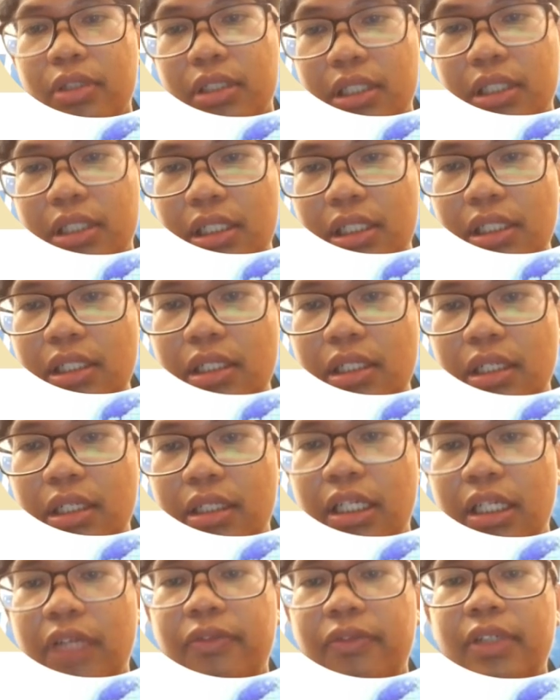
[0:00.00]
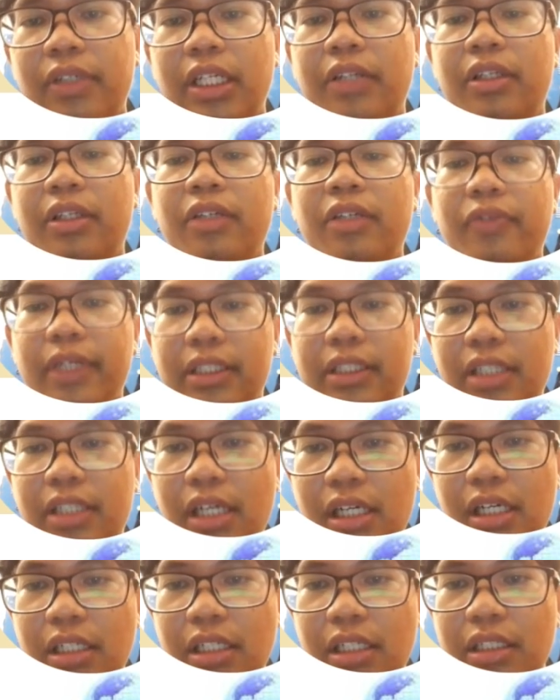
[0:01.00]
the network optical
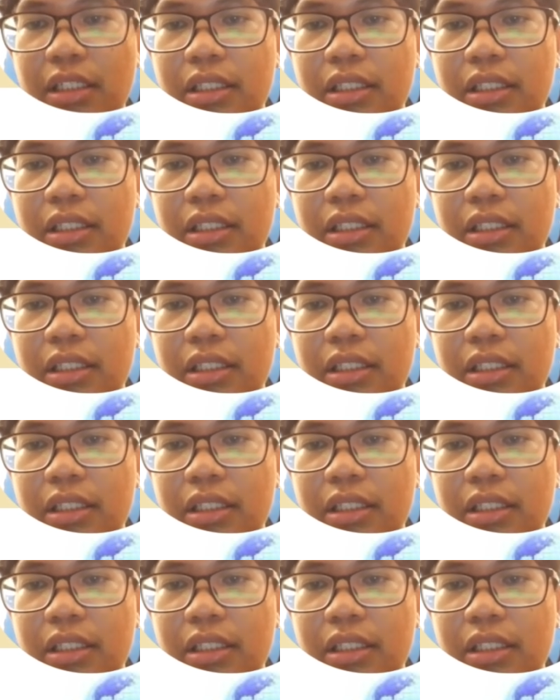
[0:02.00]
card,